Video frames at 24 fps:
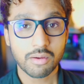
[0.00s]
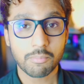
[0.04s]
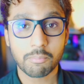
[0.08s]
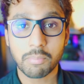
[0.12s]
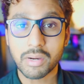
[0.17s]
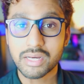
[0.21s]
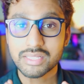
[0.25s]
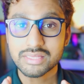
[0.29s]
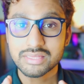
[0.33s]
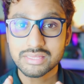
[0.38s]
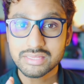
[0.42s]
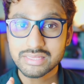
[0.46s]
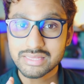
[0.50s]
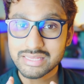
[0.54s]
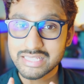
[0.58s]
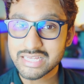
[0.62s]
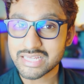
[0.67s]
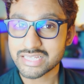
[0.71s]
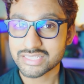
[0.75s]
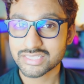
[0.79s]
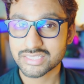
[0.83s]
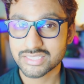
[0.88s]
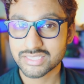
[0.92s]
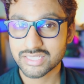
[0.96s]
but
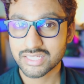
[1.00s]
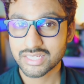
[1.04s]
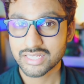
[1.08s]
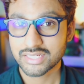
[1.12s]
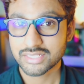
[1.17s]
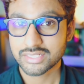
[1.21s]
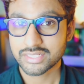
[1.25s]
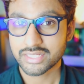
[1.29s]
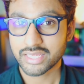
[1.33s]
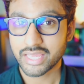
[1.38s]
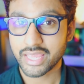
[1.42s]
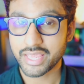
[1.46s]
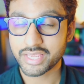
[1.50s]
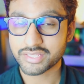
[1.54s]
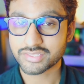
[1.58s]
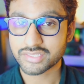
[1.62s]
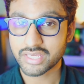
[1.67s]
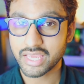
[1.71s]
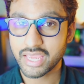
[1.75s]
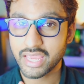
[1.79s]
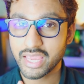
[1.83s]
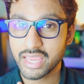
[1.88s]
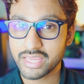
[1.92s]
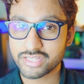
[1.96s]
this is
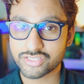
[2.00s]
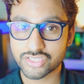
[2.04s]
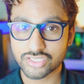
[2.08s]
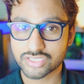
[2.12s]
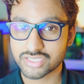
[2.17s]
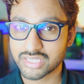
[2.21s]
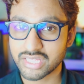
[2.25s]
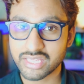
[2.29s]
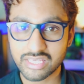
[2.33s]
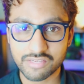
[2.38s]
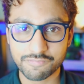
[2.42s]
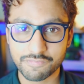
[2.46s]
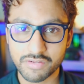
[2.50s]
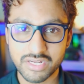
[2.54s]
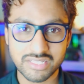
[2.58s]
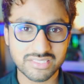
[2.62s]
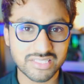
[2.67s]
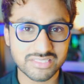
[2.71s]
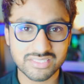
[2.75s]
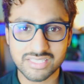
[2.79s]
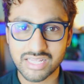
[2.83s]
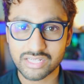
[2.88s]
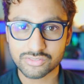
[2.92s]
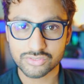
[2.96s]
just think of it as
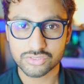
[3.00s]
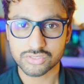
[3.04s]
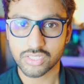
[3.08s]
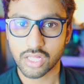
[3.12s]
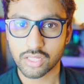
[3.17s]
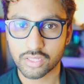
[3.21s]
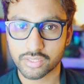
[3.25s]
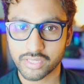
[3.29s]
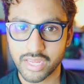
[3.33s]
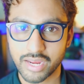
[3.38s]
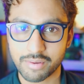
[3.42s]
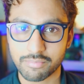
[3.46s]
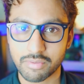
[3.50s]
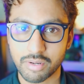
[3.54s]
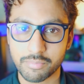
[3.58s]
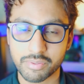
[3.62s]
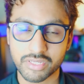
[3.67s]
a $1,000 camera,